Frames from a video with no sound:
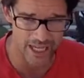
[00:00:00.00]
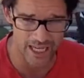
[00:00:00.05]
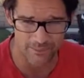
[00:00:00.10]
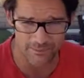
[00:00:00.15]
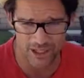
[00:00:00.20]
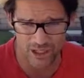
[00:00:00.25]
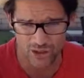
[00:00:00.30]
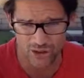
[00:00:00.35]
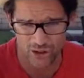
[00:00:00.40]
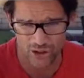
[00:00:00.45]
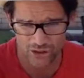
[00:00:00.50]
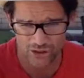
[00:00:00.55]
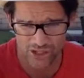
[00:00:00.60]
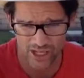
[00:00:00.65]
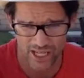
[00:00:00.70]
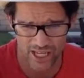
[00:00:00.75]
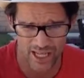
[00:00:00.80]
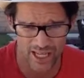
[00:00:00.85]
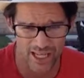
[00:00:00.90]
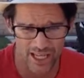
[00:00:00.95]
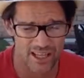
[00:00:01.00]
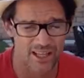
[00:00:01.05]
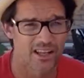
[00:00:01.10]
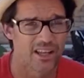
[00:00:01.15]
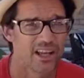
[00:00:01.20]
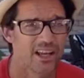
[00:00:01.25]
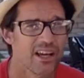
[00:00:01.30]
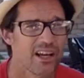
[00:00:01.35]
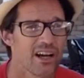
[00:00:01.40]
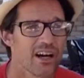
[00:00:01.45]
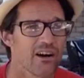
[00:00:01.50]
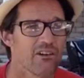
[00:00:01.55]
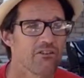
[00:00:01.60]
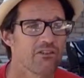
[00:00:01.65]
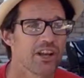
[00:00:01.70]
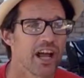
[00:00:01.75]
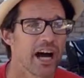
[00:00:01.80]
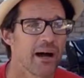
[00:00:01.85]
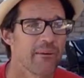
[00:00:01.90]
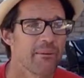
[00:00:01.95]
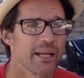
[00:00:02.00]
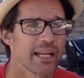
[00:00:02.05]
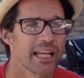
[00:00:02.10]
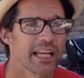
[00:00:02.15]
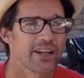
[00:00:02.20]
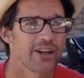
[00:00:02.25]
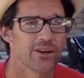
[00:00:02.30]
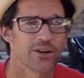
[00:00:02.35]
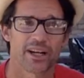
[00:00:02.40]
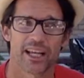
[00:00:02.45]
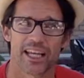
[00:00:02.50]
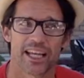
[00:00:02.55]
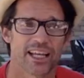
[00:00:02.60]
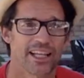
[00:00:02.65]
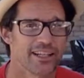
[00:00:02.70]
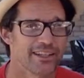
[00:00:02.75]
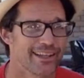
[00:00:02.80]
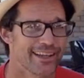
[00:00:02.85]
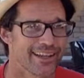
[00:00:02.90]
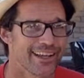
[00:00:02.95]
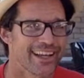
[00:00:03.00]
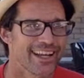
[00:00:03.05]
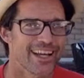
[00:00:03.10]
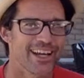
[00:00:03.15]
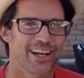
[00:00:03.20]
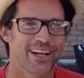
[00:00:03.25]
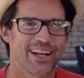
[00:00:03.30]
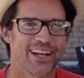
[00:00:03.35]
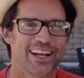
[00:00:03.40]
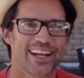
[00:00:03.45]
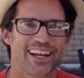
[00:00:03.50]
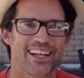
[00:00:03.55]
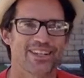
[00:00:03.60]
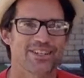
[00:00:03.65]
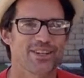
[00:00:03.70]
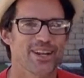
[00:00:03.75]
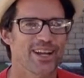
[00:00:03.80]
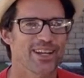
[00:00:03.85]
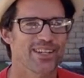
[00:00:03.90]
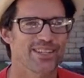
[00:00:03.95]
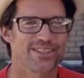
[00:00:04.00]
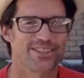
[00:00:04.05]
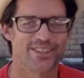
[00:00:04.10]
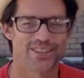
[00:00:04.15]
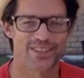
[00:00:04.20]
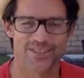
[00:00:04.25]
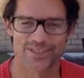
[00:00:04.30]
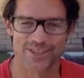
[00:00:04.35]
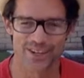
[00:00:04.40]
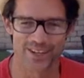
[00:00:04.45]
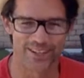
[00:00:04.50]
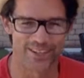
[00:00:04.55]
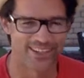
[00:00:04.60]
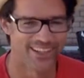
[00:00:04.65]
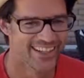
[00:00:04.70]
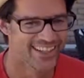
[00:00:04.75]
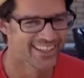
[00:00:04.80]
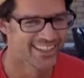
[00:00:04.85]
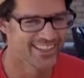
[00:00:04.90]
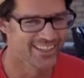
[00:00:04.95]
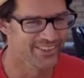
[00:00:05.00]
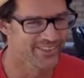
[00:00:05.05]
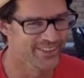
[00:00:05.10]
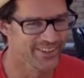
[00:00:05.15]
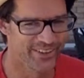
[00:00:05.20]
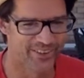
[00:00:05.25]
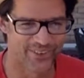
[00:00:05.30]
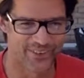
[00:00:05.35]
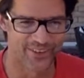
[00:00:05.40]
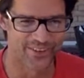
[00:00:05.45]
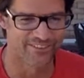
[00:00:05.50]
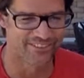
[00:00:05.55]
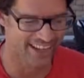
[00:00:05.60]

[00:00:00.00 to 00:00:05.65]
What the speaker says: Rizzo came in just ahead of Dominator and Judge Jr. We're